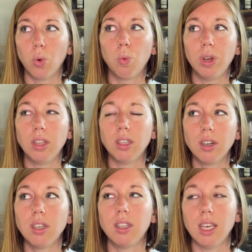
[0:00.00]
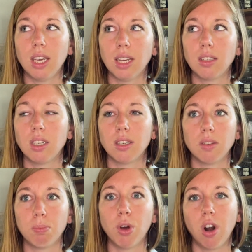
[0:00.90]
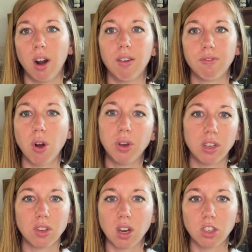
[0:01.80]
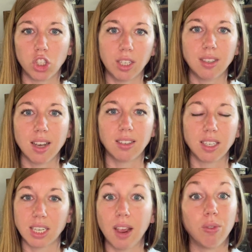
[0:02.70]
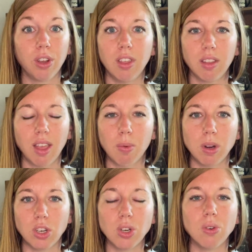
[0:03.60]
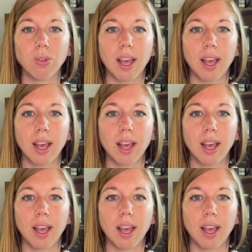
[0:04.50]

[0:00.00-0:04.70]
we literally get to put our focus on Jesus in everything that we do.